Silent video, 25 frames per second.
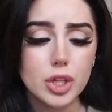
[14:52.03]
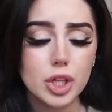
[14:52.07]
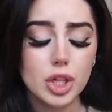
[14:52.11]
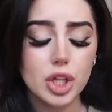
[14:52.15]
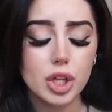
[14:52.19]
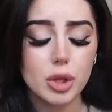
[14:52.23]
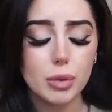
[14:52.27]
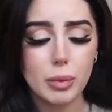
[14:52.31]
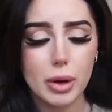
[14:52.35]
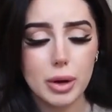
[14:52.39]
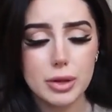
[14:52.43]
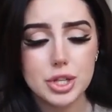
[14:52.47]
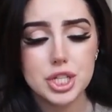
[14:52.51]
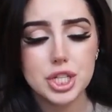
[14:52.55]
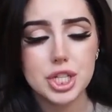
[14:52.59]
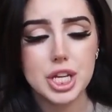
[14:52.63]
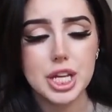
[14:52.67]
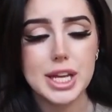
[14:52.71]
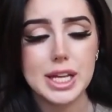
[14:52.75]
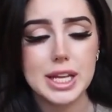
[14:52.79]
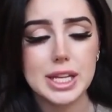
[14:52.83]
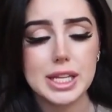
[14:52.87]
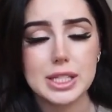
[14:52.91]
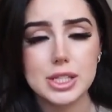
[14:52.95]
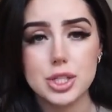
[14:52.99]
you can wear it
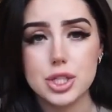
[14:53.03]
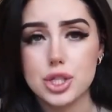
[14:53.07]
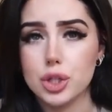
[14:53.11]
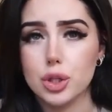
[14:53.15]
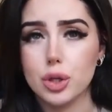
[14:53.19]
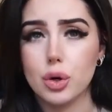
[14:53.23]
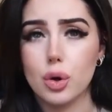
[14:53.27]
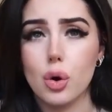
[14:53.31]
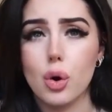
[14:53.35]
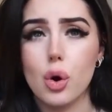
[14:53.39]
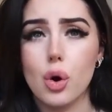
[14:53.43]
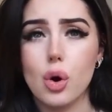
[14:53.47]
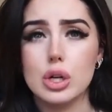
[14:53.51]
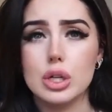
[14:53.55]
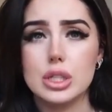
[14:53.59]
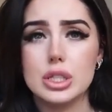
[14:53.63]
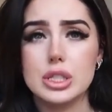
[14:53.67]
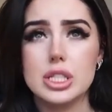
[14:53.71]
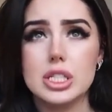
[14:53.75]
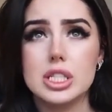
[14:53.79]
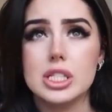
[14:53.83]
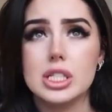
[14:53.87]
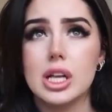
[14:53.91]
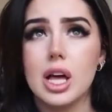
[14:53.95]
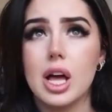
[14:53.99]
jeans,
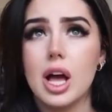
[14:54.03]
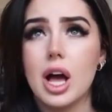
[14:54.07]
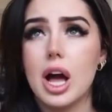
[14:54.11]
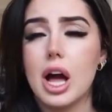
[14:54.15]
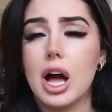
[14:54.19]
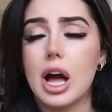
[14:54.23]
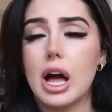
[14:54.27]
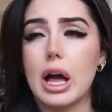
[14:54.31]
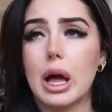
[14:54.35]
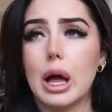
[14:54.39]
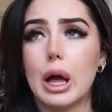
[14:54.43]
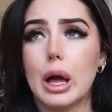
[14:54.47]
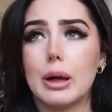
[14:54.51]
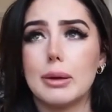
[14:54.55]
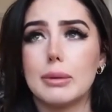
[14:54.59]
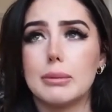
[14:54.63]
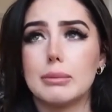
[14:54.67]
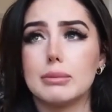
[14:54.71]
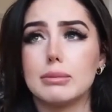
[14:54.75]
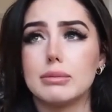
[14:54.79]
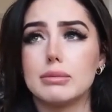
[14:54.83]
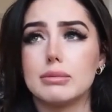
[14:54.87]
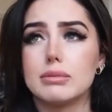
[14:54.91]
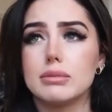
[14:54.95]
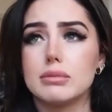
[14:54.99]
shorts,
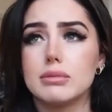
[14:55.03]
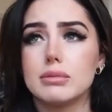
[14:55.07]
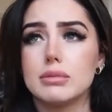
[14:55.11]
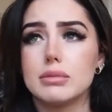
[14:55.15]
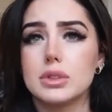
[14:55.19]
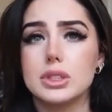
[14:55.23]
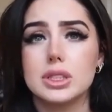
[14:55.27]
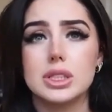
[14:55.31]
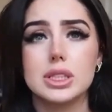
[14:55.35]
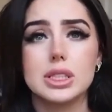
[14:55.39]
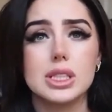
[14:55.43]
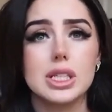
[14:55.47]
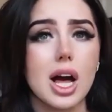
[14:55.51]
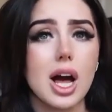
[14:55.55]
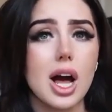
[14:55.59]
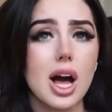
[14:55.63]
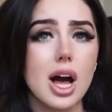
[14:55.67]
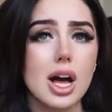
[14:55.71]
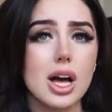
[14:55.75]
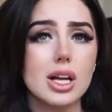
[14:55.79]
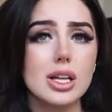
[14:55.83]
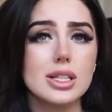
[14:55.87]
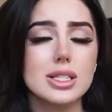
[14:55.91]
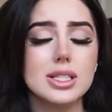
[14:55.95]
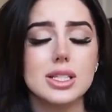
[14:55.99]
um
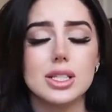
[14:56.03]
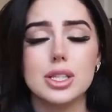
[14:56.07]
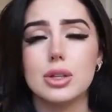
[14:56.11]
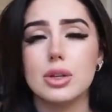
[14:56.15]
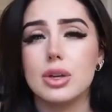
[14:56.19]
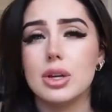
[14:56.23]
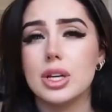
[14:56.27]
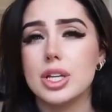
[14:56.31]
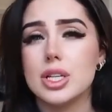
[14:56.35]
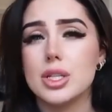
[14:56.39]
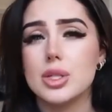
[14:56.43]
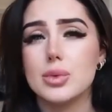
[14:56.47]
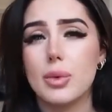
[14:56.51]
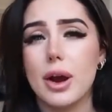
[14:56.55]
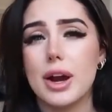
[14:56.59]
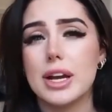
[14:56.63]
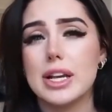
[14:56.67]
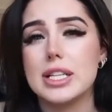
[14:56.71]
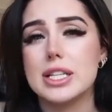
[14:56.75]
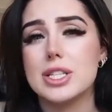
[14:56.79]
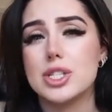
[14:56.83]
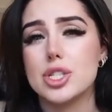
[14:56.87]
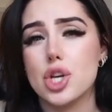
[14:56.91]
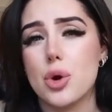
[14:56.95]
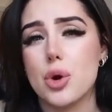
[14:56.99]
skirts. You can just wear it
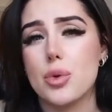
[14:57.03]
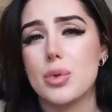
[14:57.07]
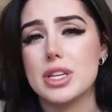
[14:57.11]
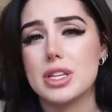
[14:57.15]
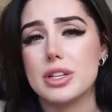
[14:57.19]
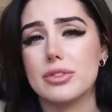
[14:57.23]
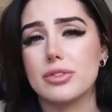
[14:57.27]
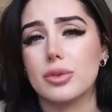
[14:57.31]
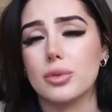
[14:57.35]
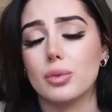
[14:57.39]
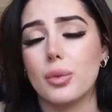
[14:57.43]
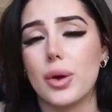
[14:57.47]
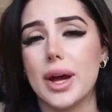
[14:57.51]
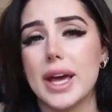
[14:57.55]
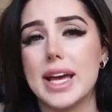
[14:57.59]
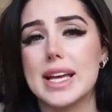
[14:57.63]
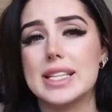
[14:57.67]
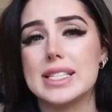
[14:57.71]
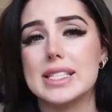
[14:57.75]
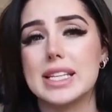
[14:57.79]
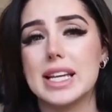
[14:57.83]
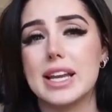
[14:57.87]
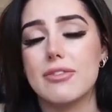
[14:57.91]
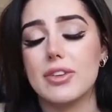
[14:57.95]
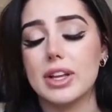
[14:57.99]
in so many different
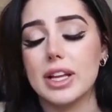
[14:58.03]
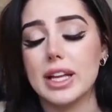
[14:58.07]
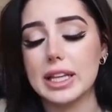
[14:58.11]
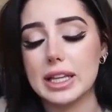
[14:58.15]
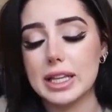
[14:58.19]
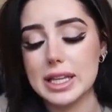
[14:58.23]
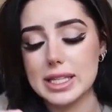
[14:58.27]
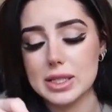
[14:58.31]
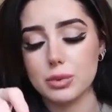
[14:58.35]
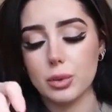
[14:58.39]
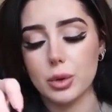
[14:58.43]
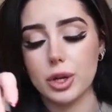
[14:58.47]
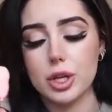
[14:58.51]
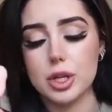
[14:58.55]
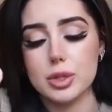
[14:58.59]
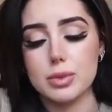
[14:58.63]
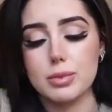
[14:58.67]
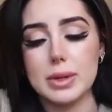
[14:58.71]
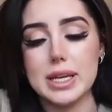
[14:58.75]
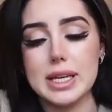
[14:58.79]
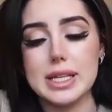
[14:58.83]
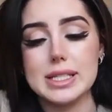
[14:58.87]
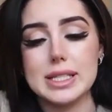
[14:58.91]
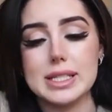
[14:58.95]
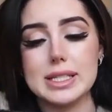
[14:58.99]
ways, and I feel like this is one of those
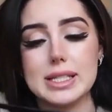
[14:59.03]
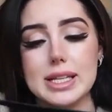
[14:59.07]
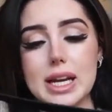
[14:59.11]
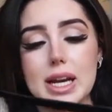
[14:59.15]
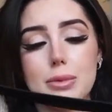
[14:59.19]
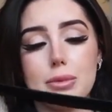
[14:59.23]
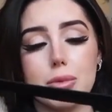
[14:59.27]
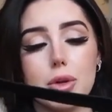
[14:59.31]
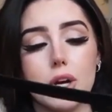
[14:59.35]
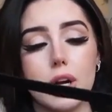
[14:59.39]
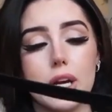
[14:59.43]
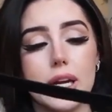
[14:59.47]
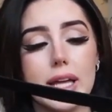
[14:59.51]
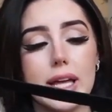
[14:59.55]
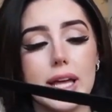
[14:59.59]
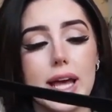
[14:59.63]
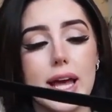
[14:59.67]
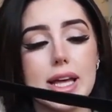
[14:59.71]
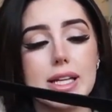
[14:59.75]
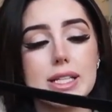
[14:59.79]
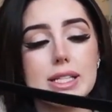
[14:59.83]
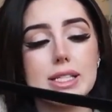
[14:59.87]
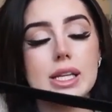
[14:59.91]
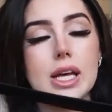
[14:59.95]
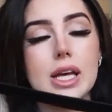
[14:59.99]
pieces that I'm gonna
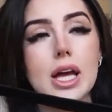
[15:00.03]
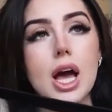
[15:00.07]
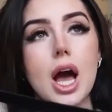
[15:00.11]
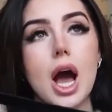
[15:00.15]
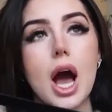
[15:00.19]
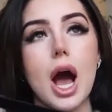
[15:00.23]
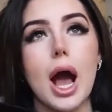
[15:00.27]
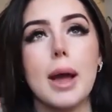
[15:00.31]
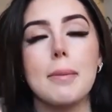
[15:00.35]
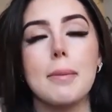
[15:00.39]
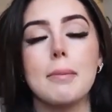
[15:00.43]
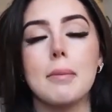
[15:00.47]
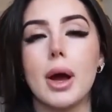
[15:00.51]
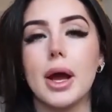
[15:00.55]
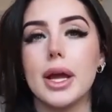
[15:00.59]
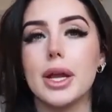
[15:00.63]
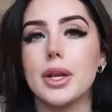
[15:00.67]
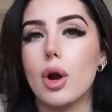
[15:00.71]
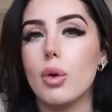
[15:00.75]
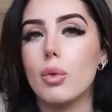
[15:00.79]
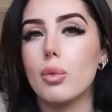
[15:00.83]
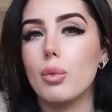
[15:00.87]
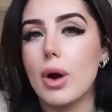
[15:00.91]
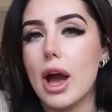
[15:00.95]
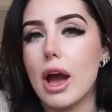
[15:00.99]
get. I might
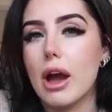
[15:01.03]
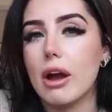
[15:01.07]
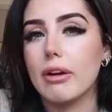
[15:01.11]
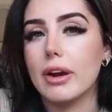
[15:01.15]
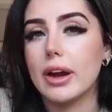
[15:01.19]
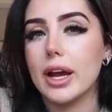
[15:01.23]
not wear